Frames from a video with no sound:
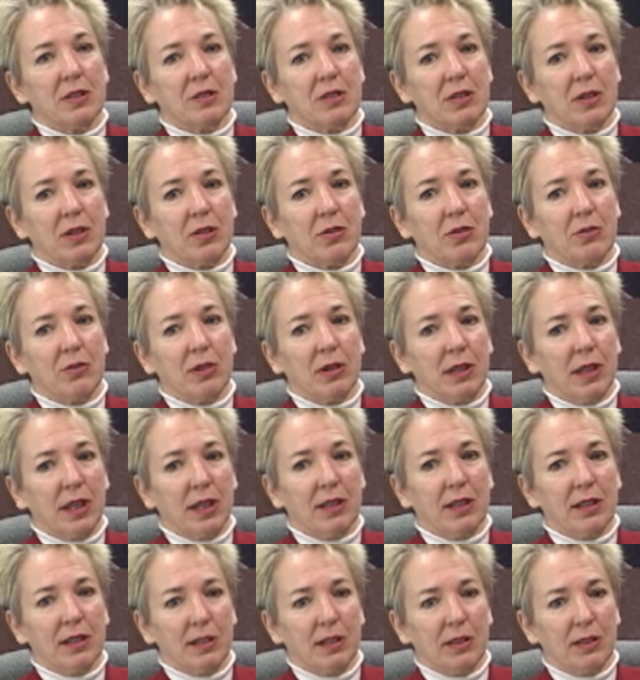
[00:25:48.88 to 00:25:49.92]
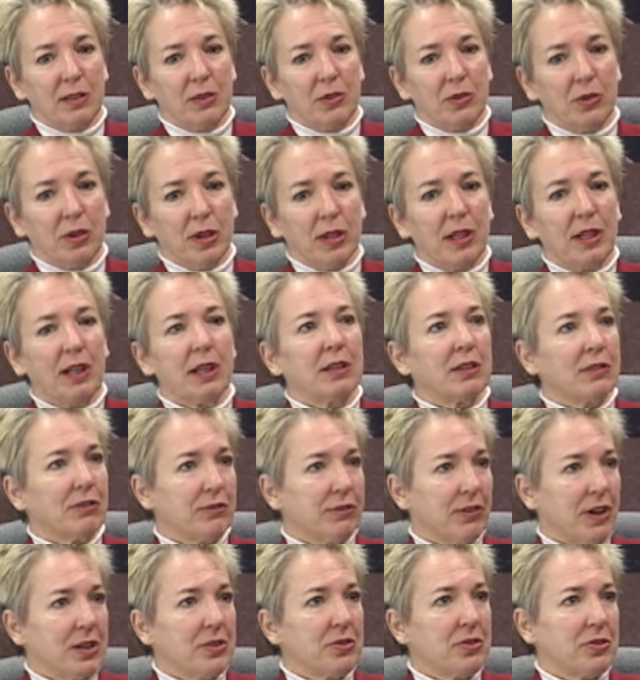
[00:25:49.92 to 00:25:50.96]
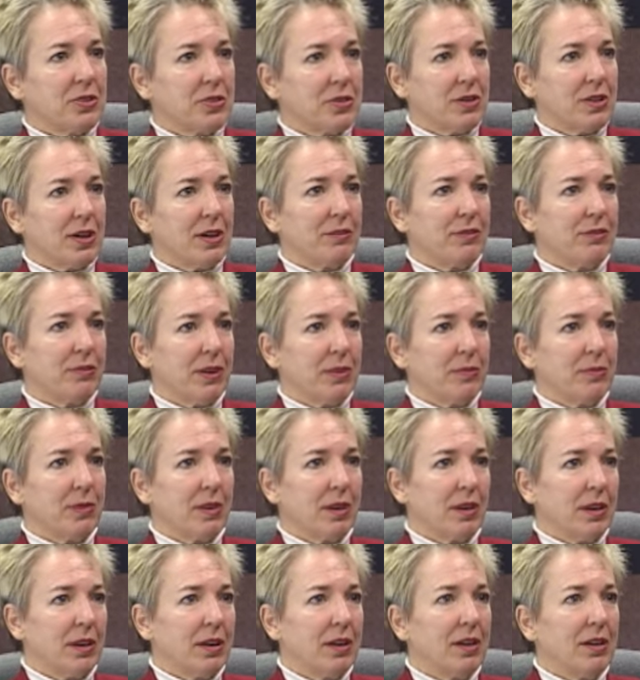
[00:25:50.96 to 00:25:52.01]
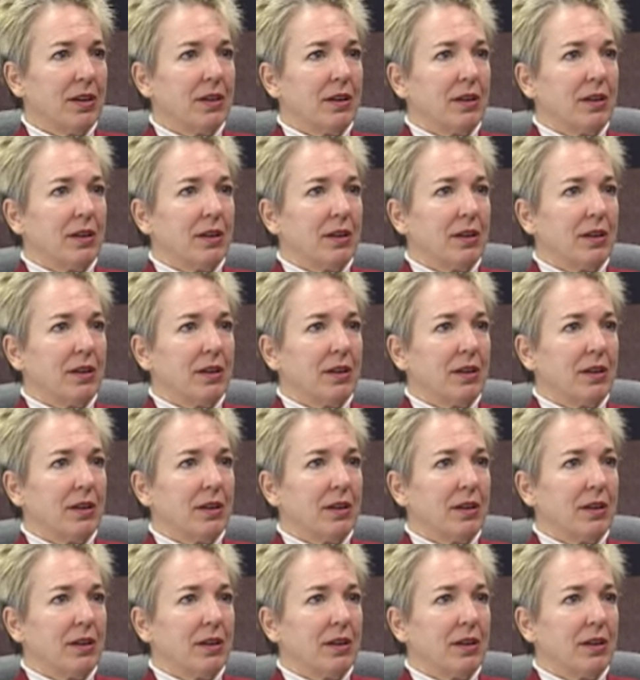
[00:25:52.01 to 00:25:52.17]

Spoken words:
So again, you're going to get the freshest stuff from the